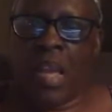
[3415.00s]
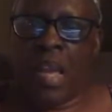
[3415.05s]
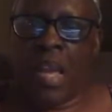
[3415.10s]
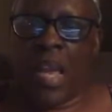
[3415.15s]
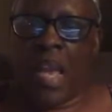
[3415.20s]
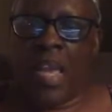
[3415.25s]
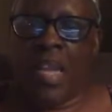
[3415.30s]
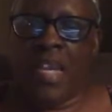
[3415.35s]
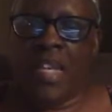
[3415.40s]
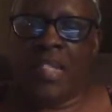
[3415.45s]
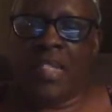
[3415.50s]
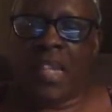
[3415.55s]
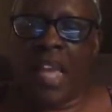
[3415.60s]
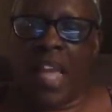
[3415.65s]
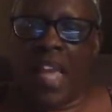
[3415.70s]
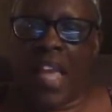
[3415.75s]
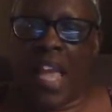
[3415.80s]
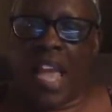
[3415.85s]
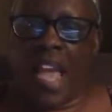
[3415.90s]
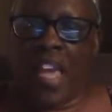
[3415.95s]
And he's
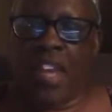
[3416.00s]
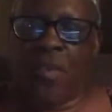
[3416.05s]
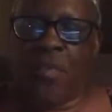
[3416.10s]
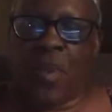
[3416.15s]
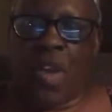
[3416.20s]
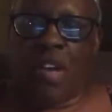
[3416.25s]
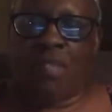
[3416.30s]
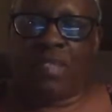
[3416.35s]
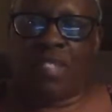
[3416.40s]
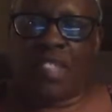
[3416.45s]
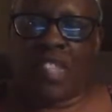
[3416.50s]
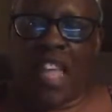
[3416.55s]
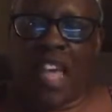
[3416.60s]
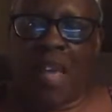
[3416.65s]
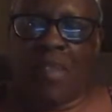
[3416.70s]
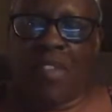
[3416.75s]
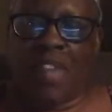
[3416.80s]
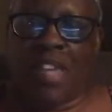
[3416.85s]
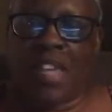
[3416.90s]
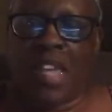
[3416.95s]
saying hey to Web
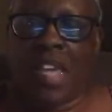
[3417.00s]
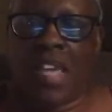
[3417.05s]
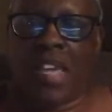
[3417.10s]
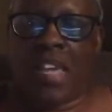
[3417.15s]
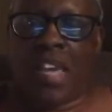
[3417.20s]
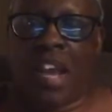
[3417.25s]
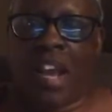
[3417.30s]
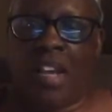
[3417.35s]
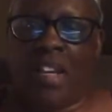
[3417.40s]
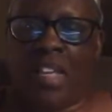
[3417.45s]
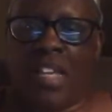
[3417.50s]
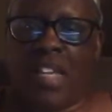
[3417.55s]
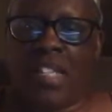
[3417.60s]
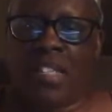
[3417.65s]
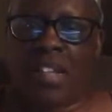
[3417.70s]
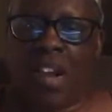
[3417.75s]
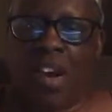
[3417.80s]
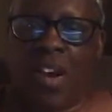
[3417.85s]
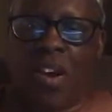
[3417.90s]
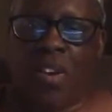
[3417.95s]
Savvy. Carolyn
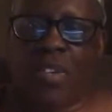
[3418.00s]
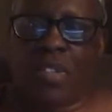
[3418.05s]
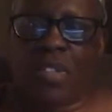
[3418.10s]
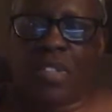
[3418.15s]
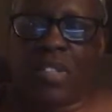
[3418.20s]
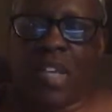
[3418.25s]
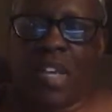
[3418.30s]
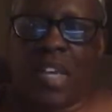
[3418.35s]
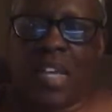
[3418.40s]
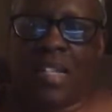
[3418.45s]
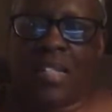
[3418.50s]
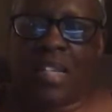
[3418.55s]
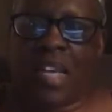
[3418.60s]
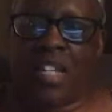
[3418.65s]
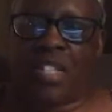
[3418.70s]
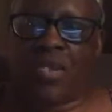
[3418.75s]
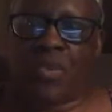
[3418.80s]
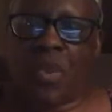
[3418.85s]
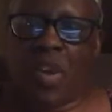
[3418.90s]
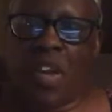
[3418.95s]
East All says
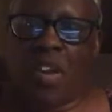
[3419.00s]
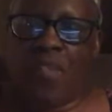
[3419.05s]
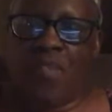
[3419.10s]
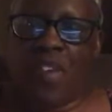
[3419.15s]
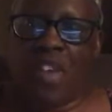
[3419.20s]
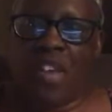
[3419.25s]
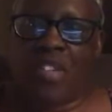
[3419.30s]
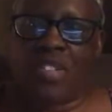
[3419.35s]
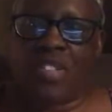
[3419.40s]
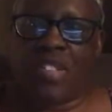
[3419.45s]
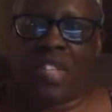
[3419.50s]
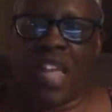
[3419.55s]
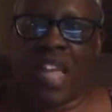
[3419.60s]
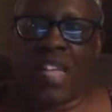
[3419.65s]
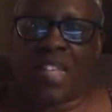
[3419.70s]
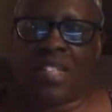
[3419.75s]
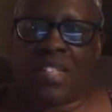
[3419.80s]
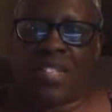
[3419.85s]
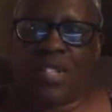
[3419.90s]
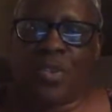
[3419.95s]
at 12 Bells,
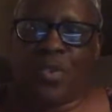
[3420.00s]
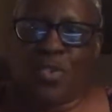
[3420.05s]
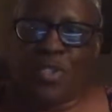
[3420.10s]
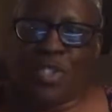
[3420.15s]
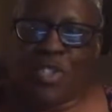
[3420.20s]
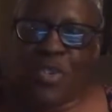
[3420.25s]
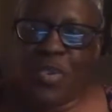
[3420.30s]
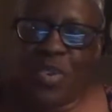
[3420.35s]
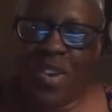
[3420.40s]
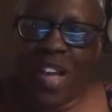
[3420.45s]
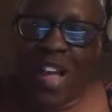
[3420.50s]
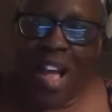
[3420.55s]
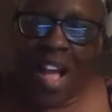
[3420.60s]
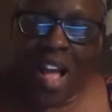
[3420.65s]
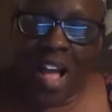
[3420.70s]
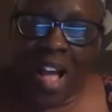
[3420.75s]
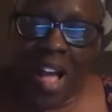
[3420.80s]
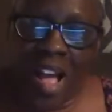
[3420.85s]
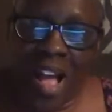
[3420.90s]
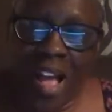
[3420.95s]
yes, suits you.
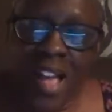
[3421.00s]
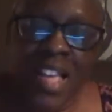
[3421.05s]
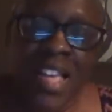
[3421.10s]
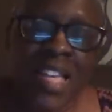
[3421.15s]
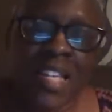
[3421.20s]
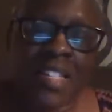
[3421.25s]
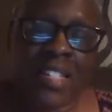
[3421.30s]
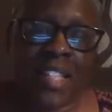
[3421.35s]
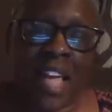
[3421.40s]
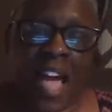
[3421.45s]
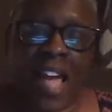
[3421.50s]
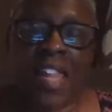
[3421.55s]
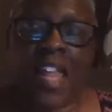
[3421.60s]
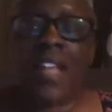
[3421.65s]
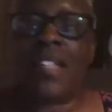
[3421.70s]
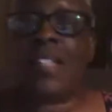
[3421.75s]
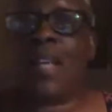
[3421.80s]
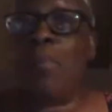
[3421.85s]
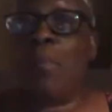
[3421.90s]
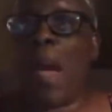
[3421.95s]
Sound
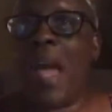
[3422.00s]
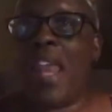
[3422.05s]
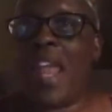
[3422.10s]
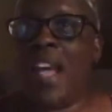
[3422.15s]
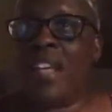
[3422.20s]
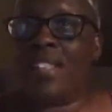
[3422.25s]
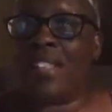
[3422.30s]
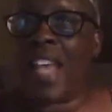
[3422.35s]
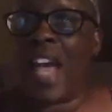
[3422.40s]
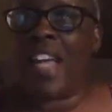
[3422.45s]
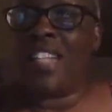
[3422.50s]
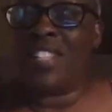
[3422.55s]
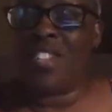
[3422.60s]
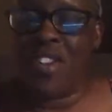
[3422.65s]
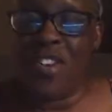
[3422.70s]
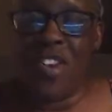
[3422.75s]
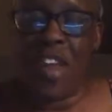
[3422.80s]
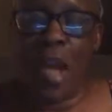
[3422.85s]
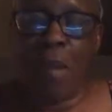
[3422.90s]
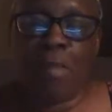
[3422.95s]
like somebody else got
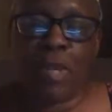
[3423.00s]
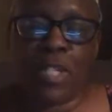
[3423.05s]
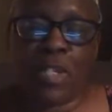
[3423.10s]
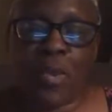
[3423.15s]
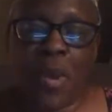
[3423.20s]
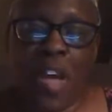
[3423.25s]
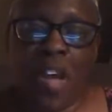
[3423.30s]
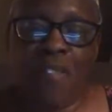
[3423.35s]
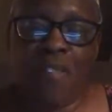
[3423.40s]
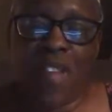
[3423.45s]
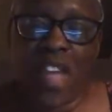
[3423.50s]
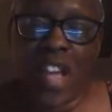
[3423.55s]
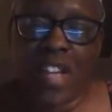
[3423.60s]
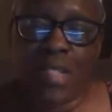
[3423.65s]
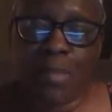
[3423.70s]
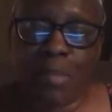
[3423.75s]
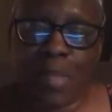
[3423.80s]
your number 12 Bells